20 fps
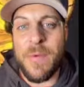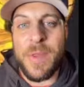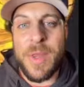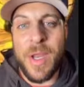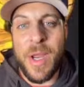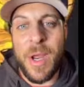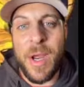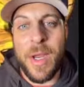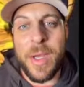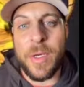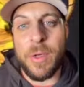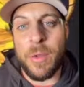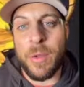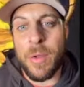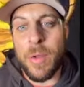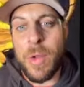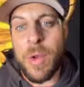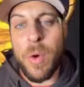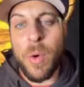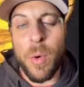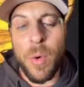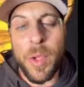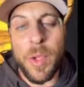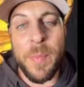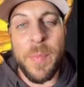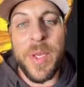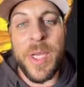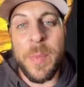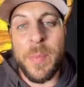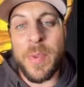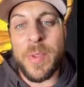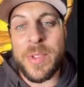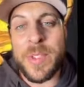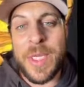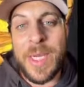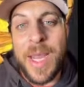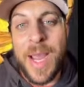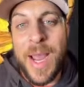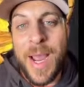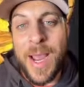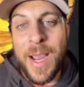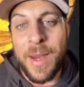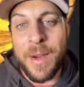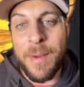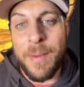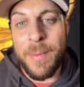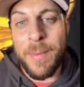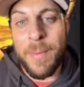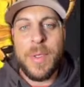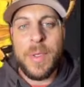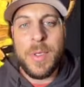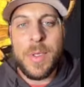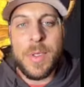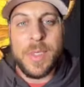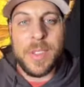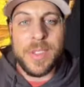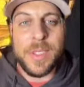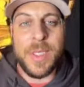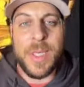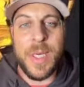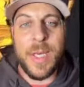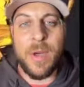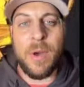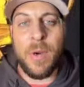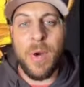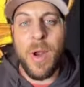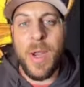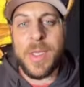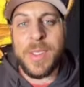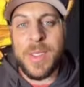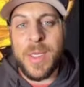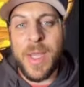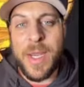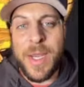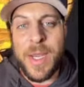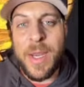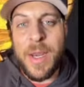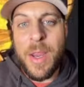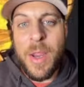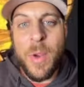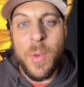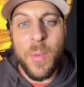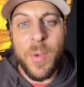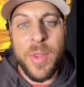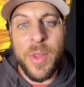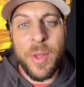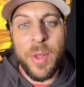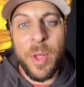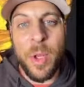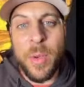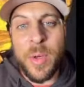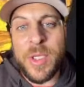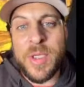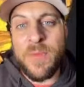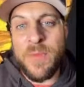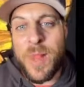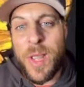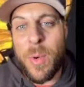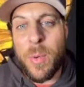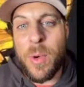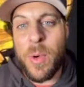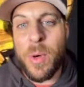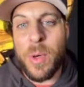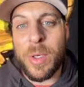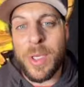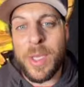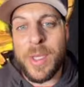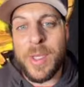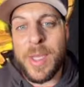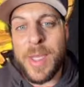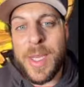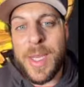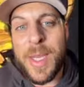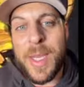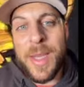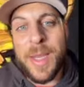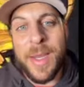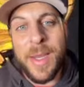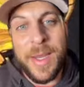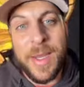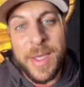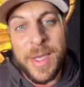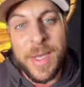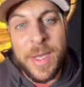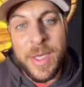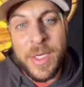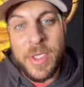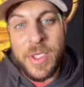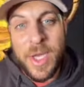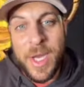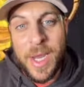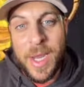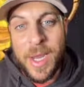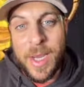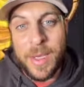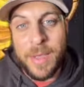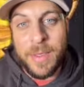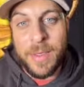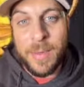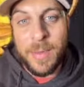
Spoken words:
the idol, or the people's god, sitting cross-legged with a lotus flower or lily in each hand.